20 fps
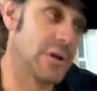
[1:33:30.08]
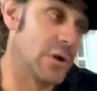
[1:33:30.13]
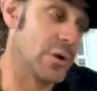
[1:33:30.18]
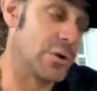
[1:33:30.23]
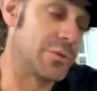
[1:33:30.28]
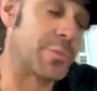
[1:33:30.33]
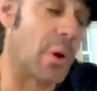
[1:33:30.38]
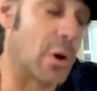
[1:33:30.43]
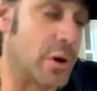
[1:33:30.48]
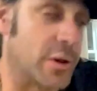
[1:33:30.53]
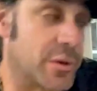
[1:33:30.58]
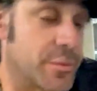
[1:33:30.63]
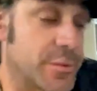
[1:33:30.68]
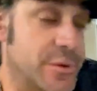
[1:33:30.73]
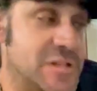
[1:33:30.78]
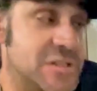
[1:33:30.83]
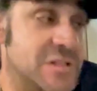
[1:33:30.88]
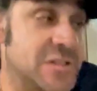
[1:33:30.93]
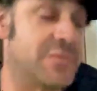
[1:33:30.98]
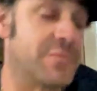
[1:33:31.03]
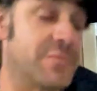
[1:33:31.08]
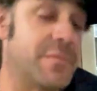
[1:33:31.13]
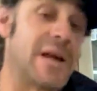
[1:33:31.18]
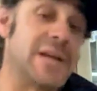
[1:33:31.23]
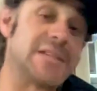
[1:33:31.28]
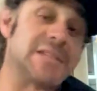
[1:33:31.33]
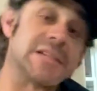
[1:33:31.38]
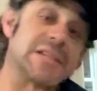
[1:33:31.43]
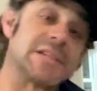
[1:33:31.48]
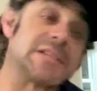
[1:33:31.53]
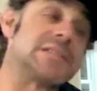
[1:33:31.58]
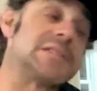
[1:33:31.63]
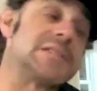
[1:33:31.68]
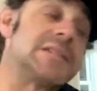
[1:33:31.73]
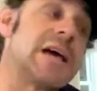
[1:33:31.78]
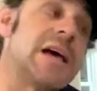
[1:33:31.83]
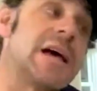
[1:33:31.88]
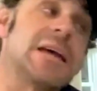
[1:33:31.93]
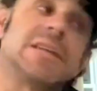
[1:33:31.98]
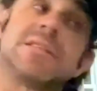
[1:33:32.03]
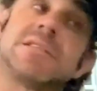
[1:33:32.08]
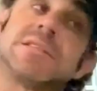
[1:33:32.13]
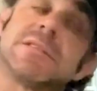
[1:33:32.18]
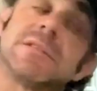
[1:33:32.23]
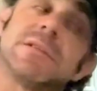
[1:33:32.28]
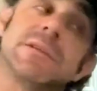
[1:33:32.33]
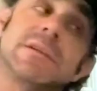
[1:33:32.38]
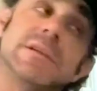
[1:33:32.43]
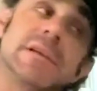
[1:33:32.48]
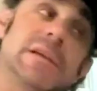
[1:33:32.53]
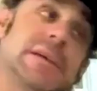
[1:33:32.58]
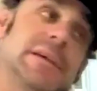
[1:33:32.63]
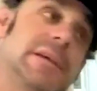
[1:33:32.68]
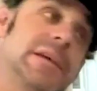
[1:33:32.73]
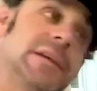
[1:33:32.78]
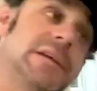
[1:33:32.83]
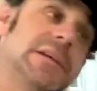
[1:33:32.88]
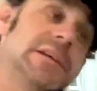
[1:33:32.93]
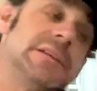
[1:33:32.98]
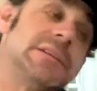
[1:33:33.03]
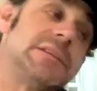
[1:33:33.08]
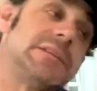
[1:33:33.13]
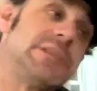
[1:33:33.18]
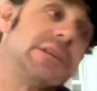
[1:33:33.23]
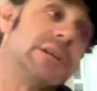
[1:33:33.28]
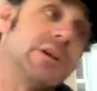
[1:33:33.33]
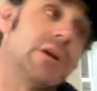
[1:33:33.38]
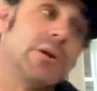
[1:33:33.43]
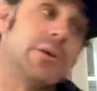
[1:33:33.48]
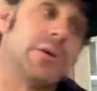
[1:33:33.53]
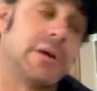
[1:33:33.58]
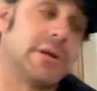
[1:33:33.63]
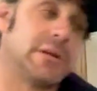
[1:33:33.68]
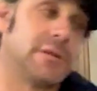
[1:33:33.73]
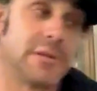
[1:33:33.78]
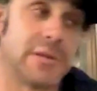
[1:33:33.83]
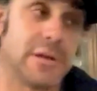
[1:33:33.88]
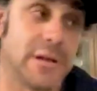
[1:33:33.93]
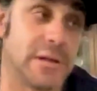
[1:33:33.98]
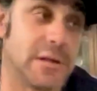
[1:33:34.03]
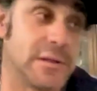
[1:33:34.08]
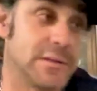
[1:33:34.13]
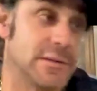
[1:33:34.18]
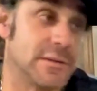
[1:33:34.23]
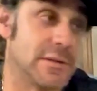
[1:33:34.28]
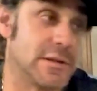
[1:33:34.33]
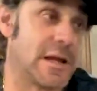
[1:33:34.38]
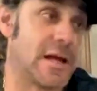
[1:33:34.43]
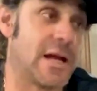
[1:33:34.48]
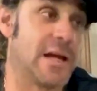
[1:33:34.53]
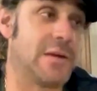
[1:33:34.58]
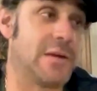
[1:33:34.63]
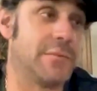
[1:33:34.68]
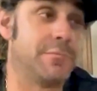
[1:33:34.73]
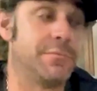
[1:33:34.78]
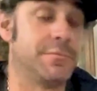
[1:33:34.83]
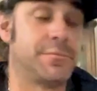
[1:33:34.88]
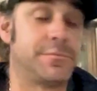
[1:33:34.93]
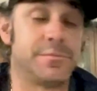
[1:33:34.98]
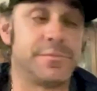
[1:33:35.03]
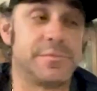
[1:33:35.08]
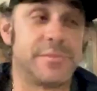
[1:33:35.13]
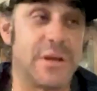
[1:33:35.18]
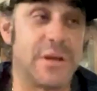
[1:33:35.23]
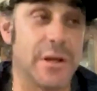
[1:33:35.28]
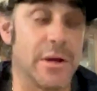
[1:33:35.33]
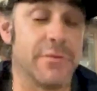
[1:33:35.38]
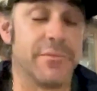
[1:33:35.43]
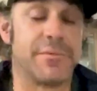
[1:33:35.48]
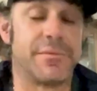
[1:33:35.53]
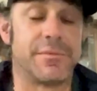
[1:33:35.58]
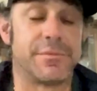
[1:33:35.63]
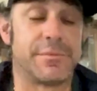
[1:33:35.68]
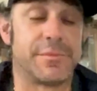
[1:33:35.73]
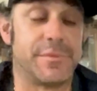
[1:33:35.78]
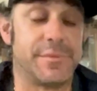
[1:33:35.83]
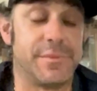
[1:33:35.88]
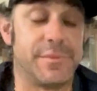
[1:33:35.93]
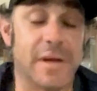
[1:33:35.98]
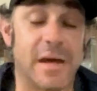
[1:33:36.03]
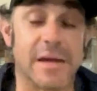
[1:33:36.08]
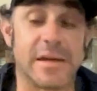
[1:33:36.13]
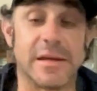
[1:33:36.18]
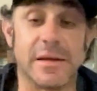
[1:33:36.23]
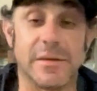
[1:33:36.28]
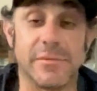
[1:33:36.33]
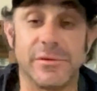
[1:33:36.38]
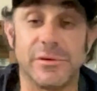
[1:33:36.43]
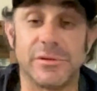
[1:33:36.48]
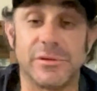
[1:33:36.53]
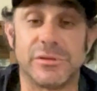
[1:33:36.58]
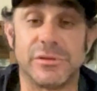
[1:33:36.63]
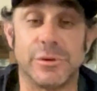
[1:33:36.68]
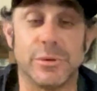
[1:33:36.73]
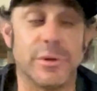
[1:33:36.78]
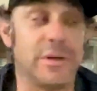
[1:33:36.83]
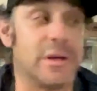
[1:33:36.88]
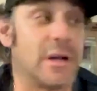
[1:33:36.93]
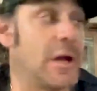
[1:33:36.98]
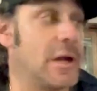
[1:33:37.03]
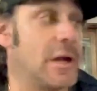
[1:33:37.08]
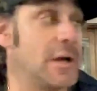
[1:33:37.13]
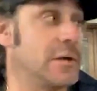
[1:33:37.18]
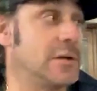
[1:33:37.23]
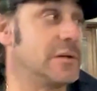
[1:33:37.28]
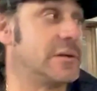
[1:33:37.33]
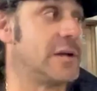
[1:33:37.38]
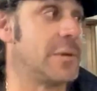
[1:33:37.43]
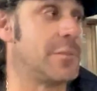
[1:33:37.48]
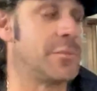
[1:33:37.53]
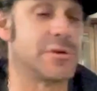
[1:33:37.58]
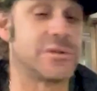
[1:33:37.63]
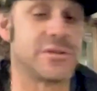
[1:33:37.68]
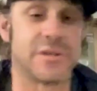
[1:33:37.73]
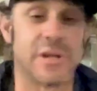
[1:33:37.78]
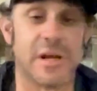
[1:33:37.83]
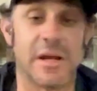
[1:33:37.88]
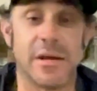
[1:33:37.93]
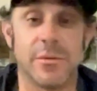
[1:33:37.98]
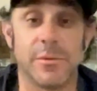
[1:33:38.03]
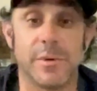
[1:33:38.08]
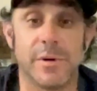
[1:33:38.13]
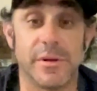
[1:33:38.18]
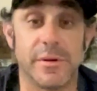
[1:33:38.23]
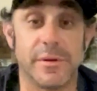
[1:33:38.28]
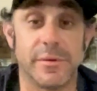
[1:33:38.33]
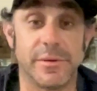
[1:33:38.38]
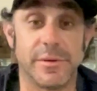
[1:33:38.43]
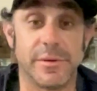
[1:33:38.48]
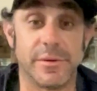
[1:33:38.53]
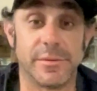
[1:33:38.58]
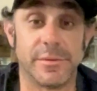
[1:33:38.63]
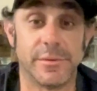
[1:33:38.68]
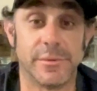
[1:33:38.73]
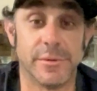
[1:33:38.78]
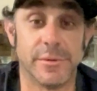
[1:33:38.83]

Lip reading: as part of the reason of my success is, I'm give I give the student 110%, whether their,